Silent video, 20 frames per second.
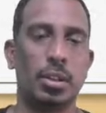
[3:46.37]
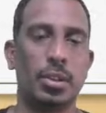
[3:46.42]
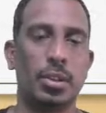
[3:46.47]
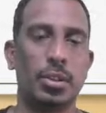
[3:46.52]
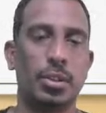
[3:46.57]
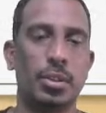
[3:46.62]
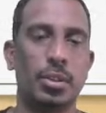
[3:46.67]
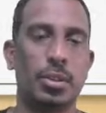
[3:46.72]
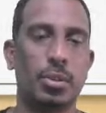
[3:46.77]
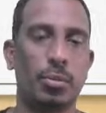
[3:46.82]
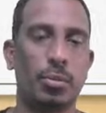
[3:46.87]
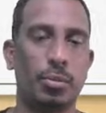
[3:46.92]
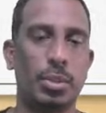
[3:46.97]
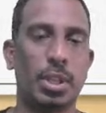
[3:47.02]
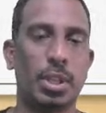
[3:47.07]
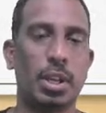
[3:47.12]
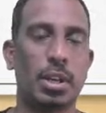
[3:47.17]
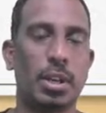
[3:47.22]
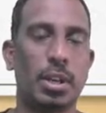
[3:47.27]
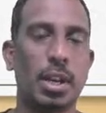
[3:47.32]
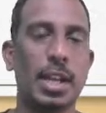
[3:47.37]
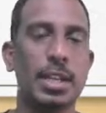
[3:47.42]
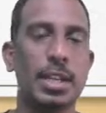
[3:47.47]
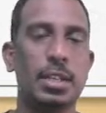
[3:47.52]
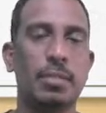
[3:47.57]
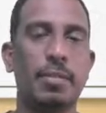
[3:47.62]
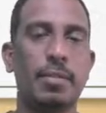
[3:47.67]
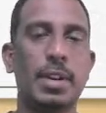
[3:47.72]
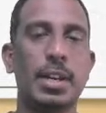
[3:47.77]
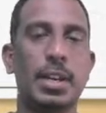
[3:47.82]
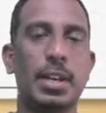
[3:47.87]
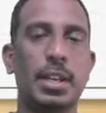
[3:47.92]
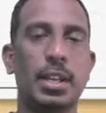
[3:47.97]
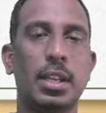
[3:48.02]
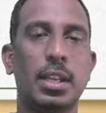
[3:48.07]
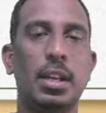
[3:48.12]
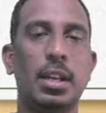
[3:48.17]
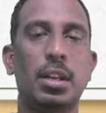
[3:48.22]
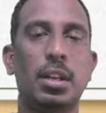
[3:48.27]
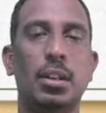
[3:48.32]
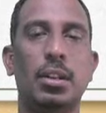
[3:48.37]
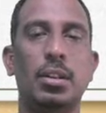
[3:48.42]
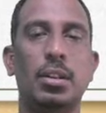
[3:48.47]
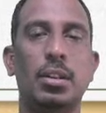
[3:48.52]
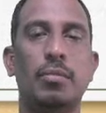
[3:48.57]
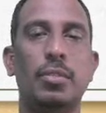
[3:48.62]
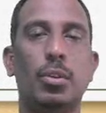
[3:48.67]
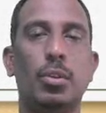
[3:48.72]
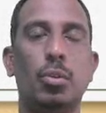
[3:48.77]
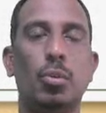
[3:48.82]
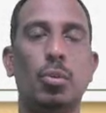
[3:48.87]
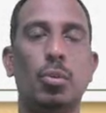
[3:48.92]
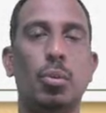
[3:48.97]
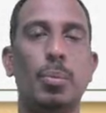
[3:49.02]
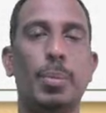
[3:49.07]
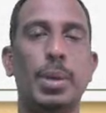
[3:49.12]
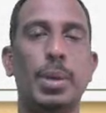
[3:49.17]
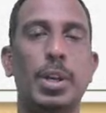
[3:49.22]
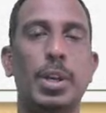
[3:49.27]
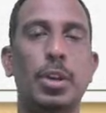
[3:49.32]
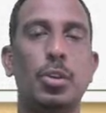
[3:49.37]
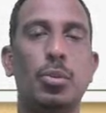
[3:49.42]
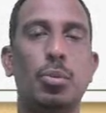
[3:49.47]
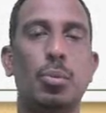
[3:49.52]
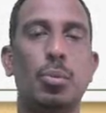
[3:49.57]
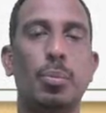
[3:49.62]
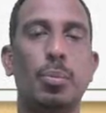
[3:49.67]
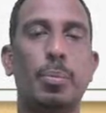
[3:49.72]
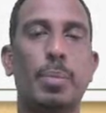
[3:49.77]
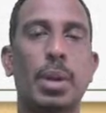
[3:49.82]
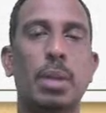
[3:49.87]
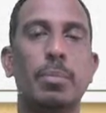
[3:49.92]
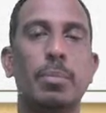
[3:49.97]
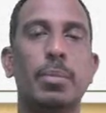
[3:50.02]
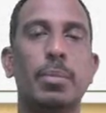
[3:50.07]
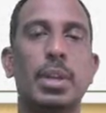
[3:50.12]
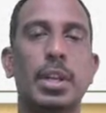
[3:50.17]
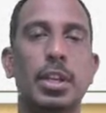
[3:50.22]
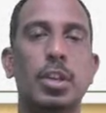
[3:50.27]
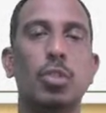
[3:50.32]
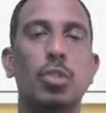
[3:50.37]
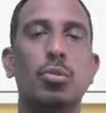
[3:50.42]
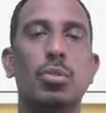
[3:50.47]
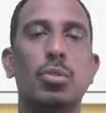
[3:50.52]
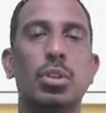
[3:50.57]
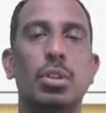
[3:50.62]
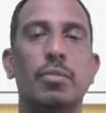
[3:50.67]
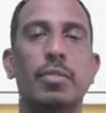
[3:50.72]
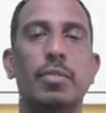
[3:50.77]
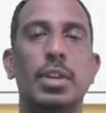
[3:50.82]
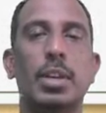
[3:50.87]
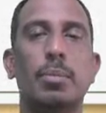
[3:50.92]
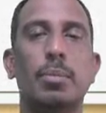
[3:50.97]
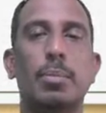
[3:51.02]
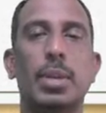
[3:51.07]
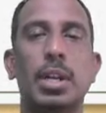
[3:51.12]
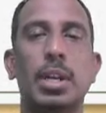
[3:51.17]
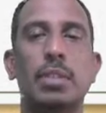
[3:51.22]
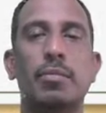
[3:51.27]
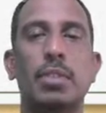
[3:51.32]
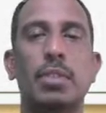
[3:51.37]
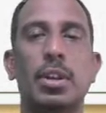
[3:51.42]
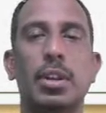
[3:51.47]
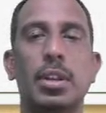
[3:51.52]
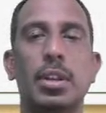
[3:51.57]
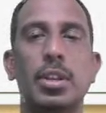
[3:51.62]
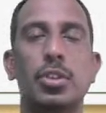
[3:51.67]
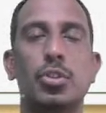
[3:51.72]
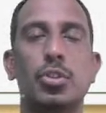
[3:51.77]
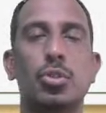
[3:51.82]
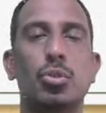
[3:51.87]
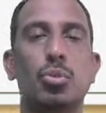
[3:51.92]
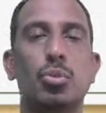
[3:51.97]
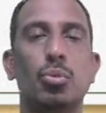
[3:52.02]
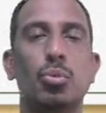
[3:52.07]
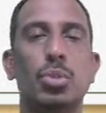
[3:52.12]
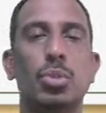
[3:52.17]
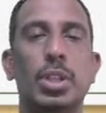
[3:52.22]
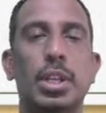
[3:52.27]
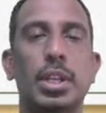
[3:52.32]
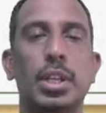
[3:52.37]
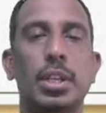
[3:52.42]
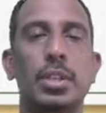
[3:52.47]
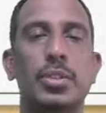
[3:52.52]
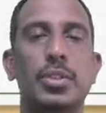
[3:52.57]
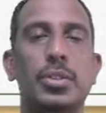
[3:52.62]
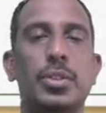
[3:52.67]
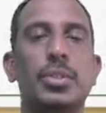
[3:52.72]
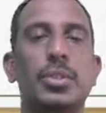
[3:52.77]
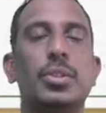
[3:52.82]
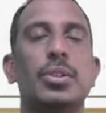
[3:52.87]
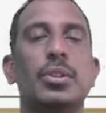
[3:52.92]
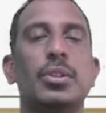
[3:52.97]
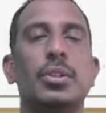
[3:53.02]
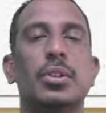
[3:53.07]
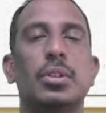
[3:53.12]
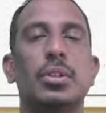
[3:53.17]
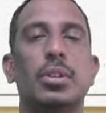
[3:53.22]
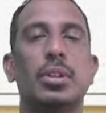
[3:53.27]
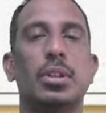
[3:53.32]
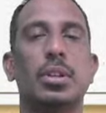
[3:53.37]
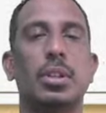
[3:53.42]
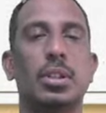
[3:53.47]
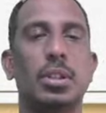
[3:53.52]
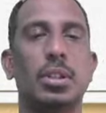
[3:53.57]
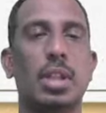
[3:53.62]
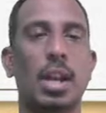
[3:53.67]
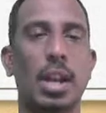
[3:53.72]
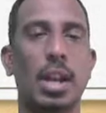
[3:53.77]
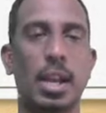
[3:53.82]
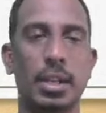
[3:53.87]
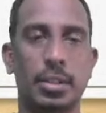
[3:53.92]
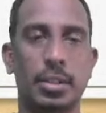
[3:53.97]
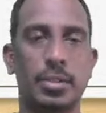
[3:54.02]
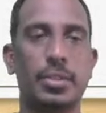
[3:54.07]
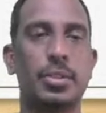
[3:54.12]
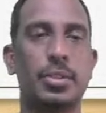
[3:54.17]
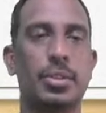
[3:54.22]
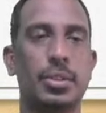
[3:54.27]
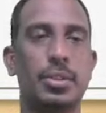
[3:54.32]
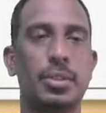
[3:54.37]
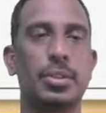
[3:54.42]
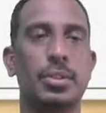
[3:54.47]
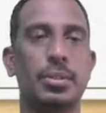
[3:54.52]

So the right ventricle will open into pulmonary aorta, where blood will reach to, that is, the lungs.